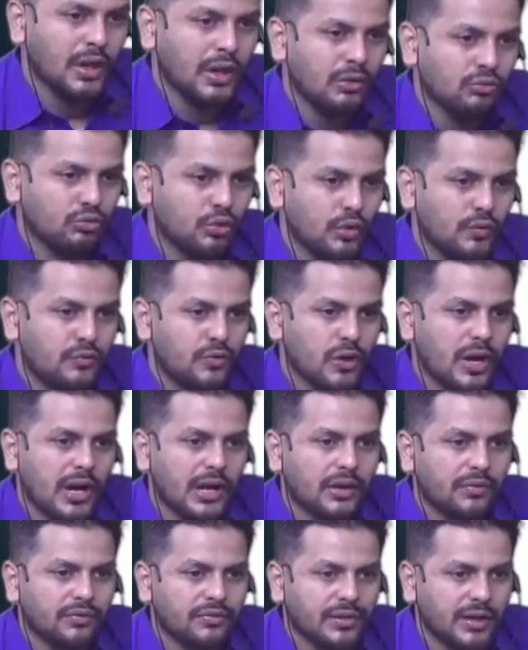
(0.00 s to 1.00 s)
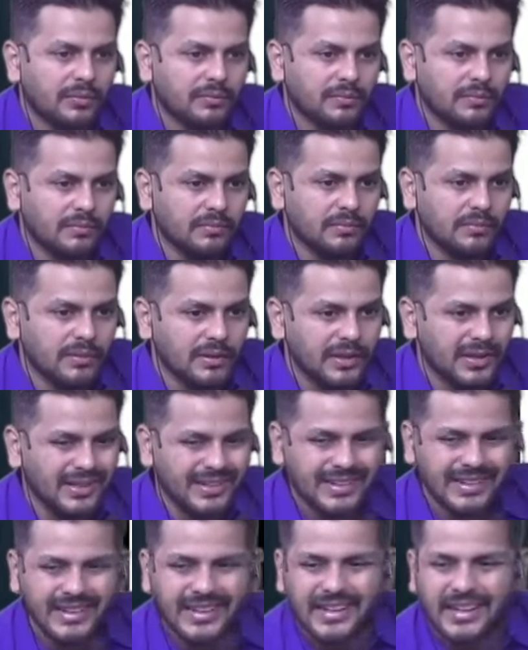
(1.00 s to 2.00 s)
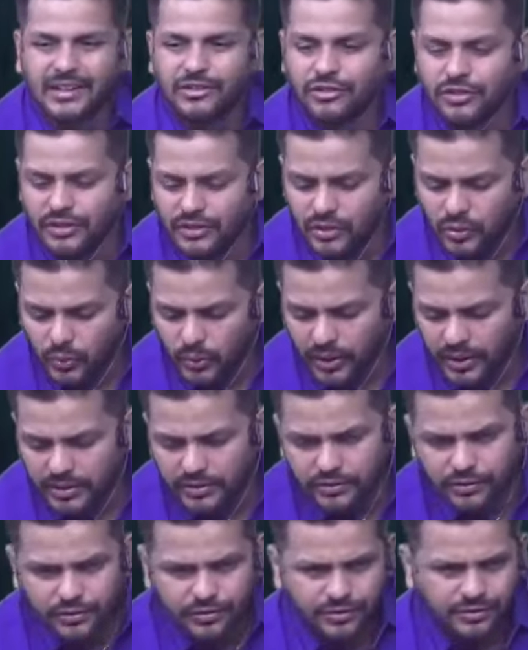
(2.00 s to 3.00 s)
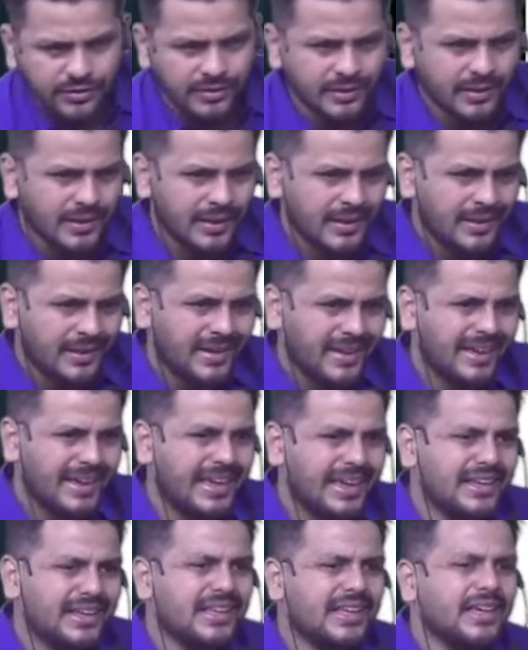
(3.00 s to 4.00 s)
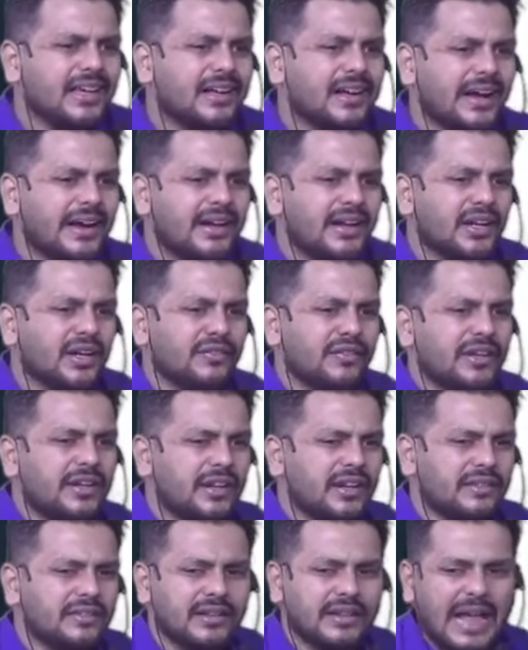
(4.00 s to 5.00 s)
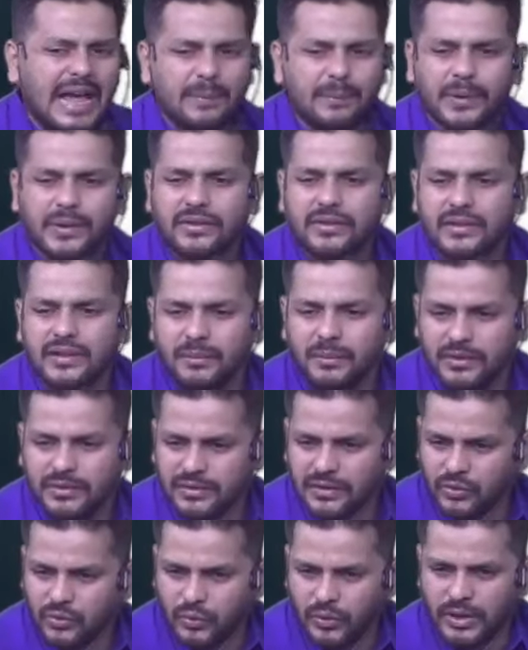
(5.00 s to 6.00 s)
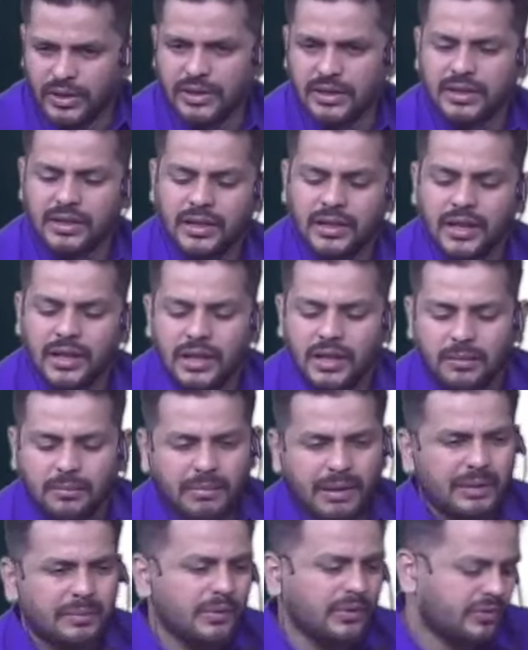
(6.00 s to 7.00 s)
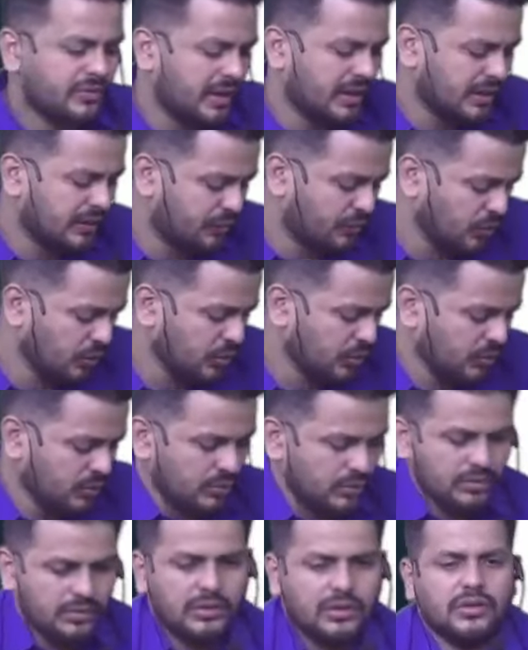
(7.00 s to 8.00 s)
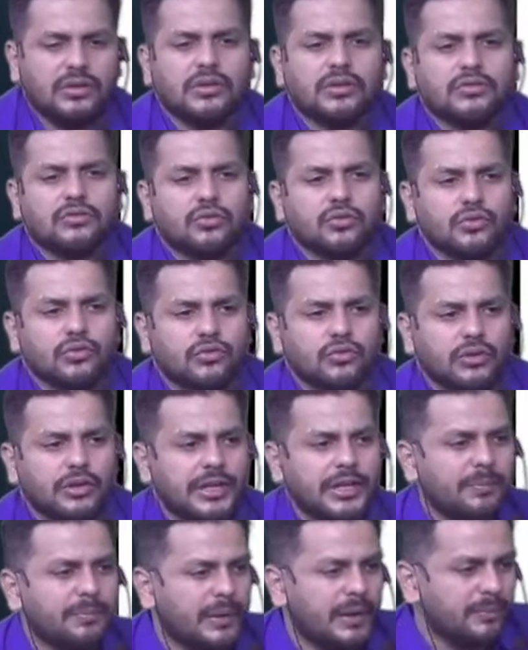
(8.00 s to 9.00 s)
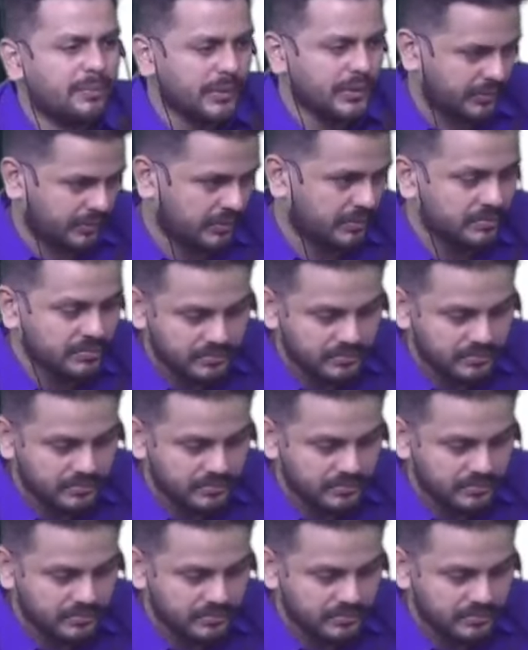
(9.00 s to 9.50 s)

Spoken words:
So if you are of some inclination towards any kind of interest that happens in the business world, by mistake, if you choose to read papers,